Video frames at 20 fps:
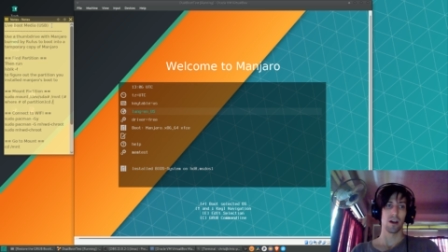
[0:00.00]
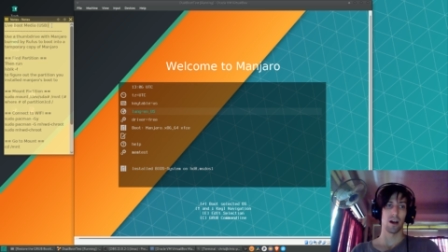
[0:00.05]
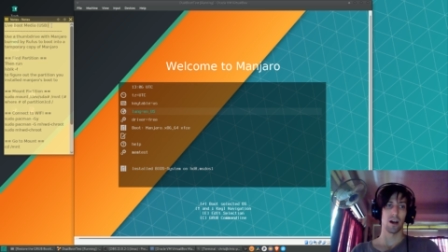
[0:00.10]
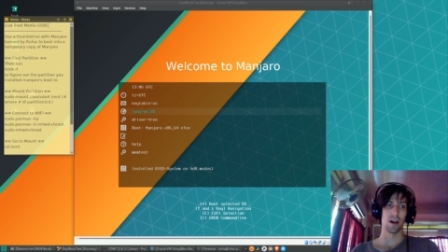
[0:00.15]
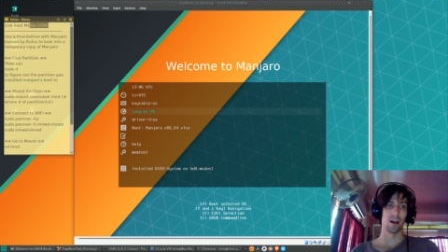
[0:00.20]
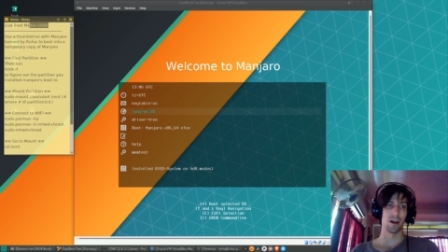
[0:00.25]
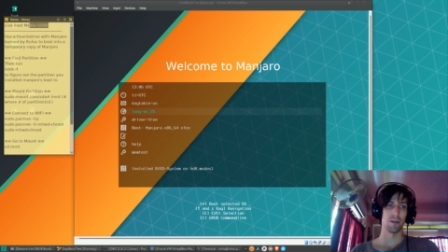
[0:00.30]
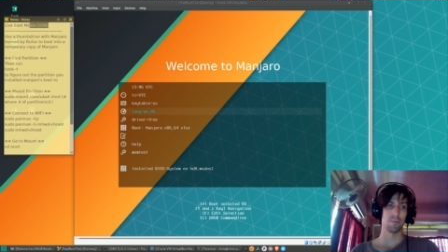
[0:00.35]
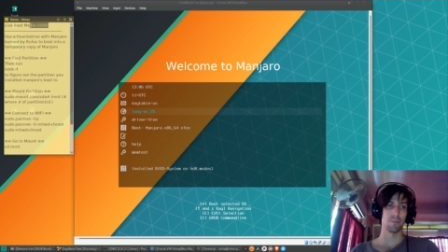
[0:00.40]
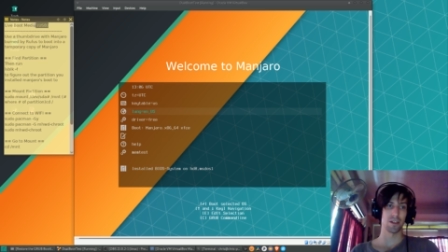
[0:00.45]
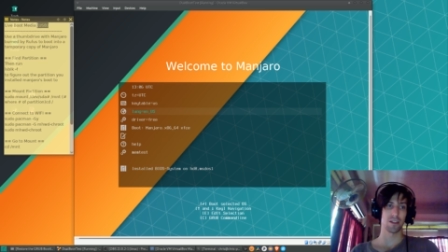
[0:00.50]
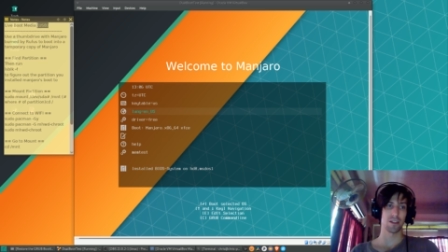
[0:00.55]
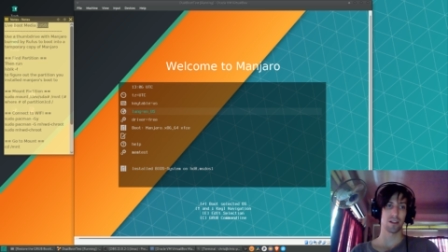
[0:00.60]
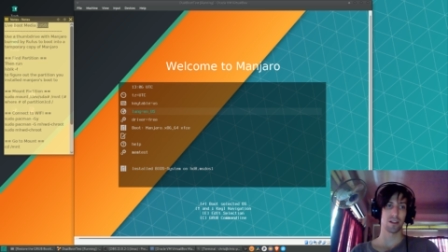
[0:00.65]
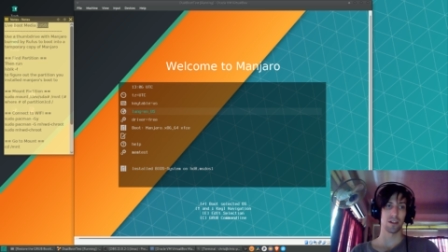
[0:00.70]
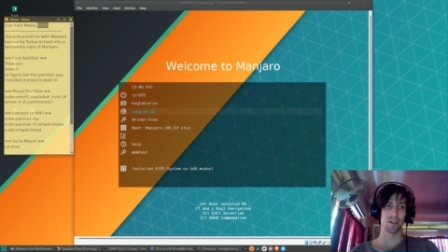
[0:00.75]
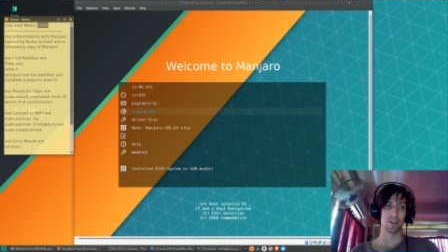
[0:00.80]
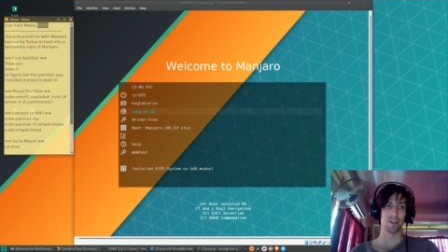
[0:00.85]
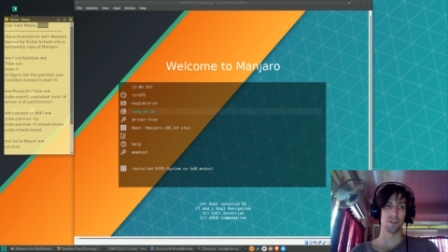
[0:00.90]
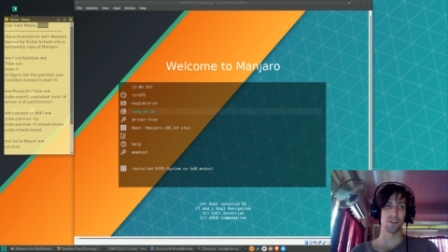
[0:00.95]
uh,
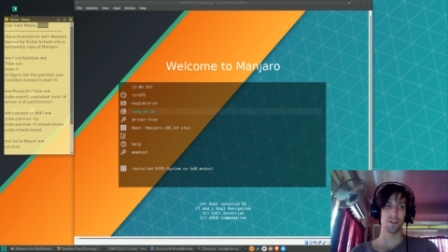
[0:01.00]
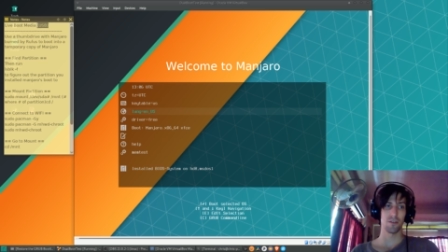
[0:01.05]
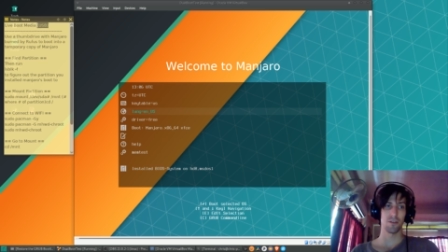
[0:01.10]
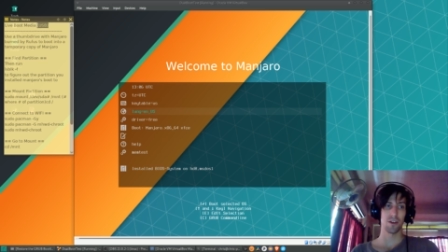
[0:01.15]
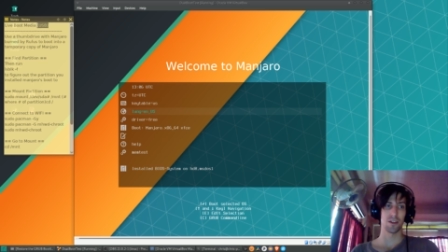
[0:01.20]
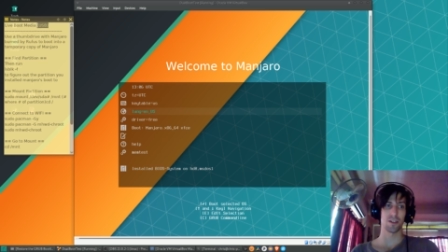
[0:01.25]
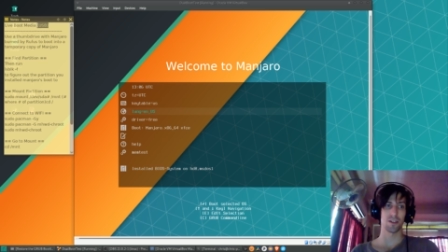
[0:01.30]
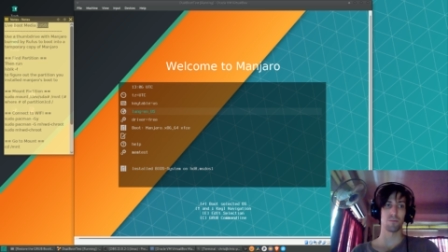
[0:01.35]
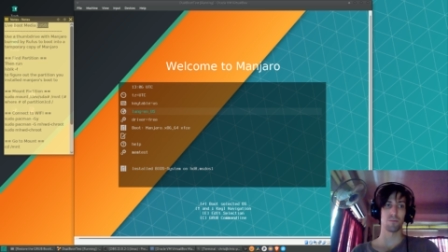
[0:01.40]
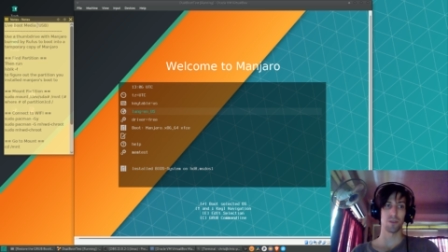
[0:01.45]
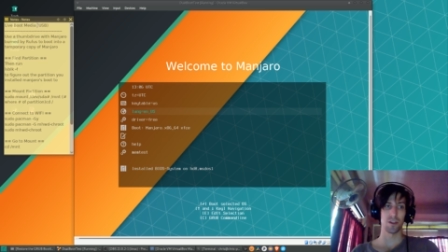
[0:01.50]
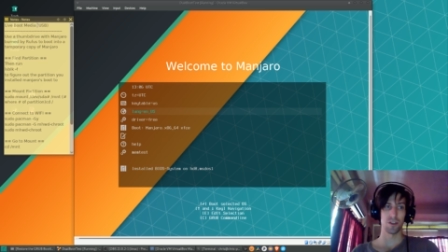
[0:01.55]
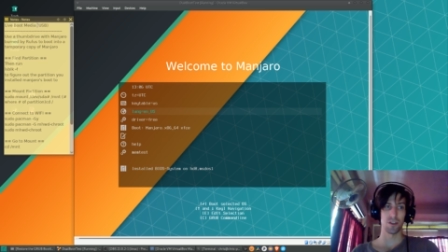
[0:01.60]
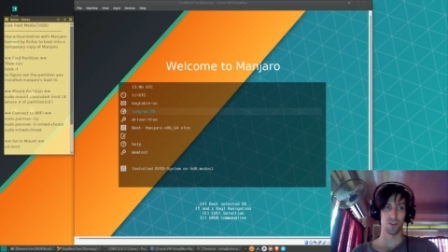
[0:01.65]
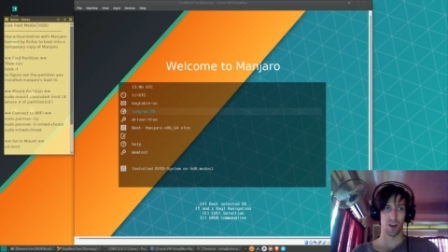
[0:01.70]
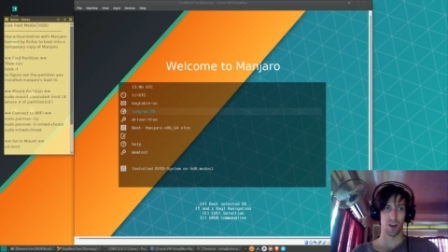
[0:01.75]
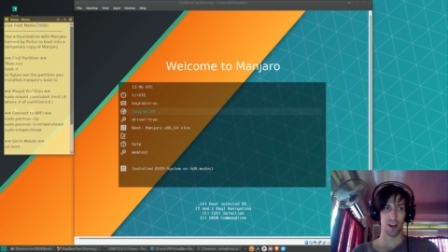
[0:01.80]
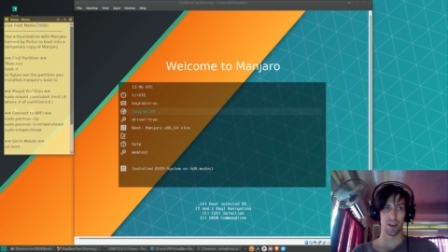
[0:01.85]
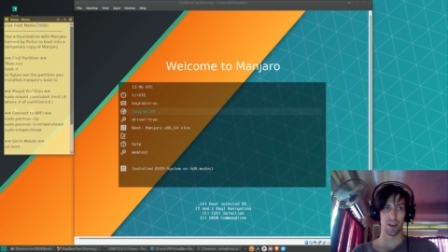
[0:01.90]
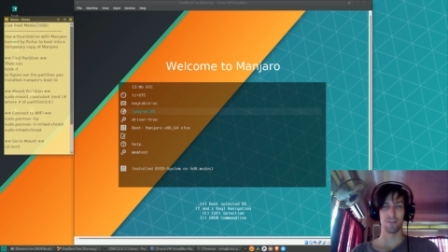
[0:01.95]
basically a USB
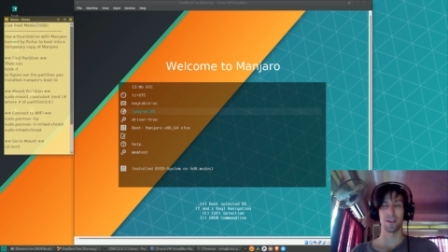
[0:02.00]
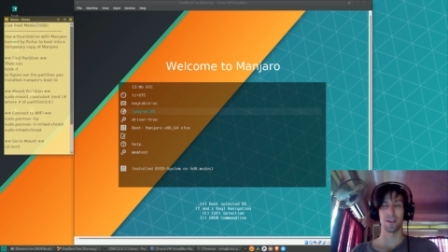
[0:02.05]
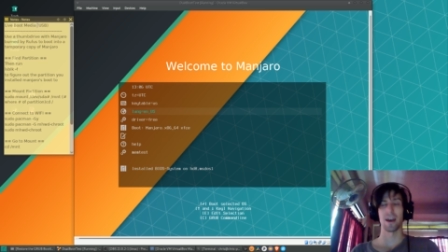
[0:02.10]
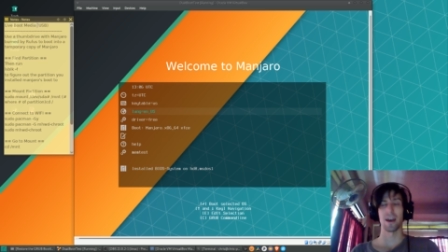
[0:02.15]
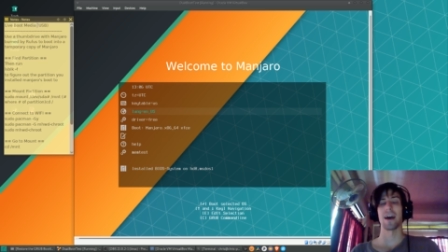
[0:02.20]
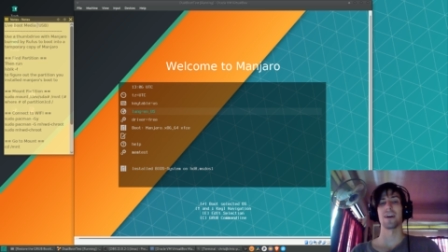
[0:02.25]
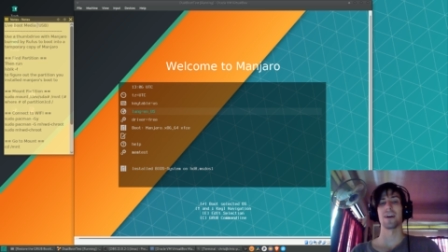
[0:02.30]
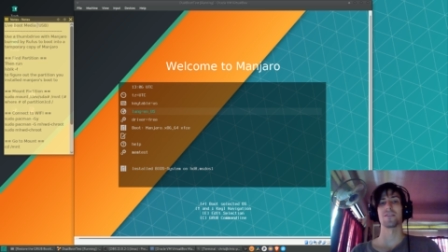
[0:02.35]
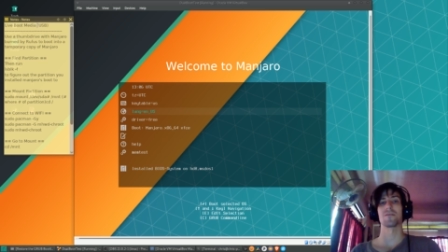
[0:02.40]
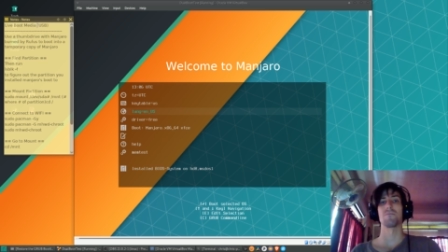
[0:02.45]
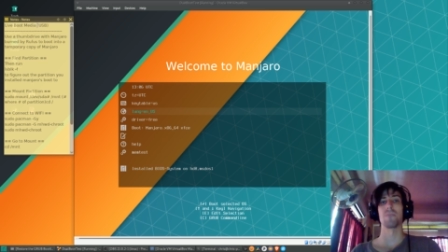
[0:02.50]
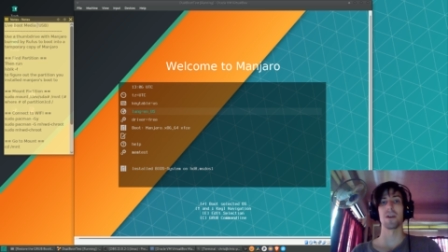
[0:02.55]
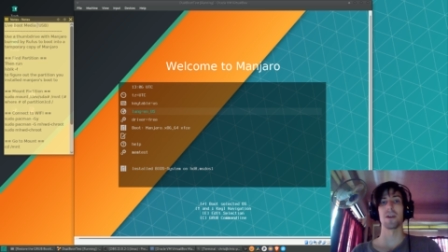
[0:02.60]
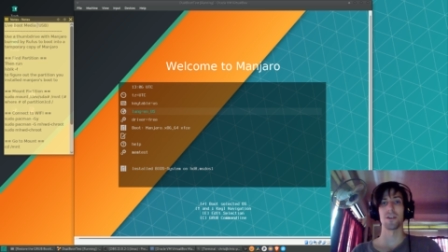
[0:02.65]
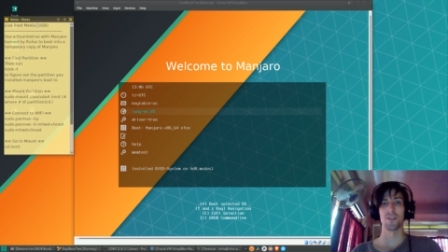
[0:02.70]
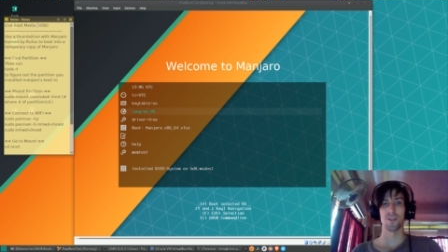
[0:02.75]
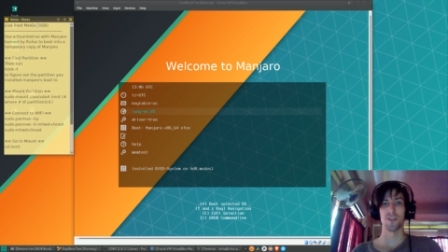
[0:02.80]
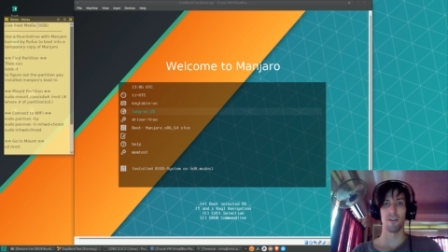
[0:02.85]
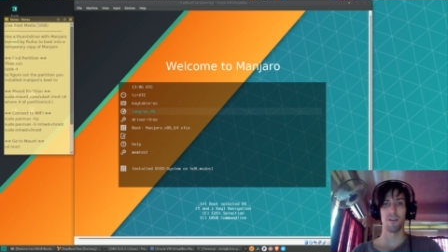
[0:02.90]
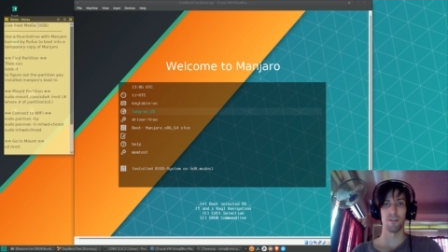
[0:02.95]
drive that has
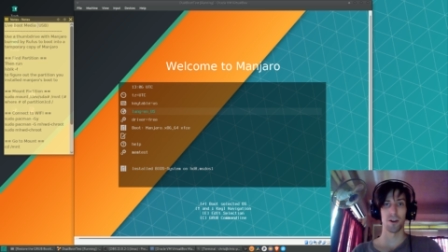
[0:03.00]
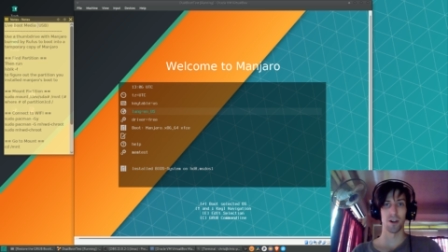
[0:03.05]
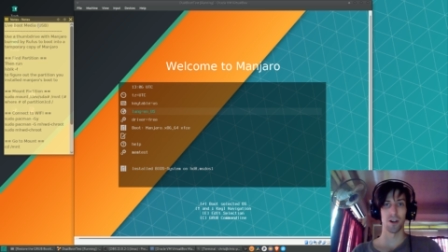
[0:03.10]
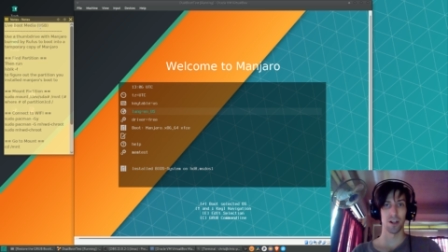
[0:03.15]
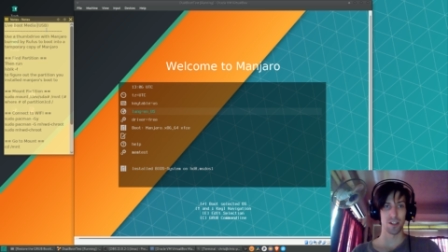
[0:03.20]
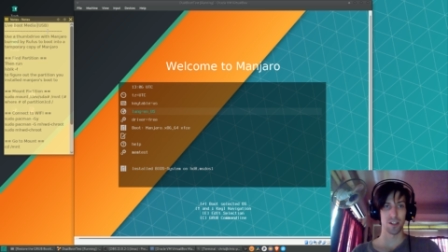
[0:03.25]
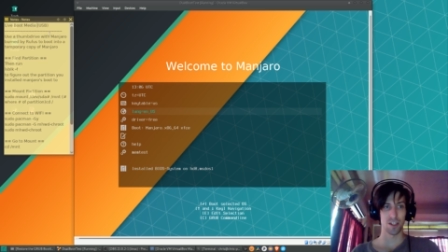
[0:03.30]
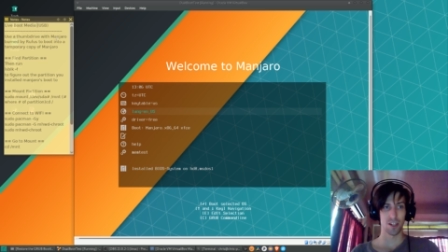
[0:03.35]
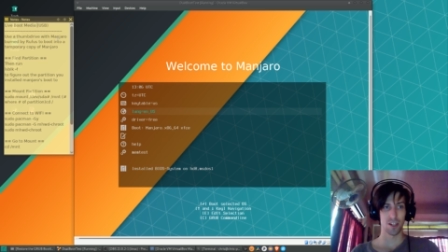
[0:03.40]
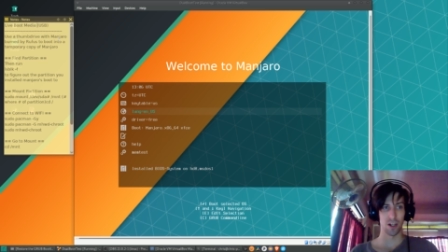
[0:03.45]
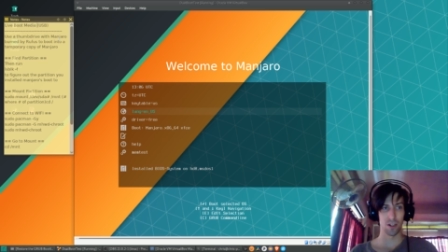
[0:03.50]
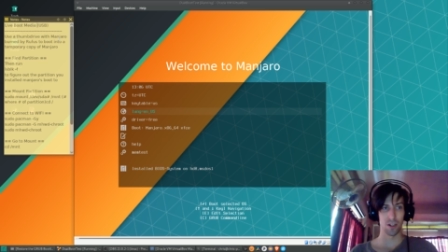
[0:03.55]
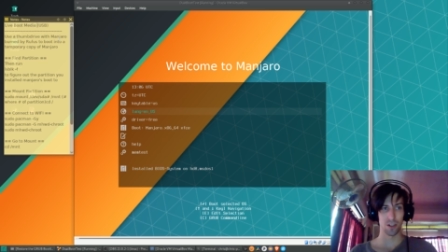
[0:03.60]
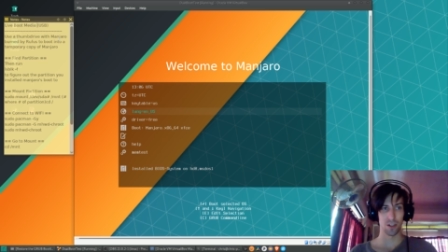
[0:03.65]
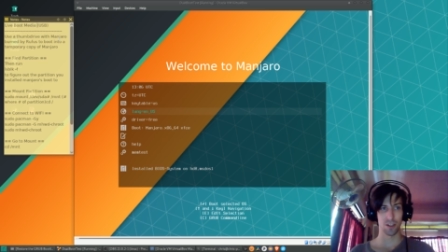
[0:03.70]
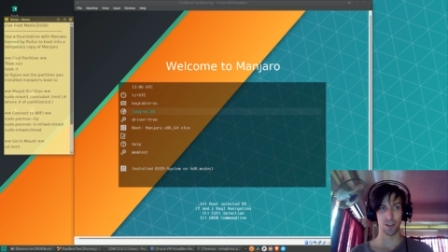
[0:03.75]
Manjaro installed.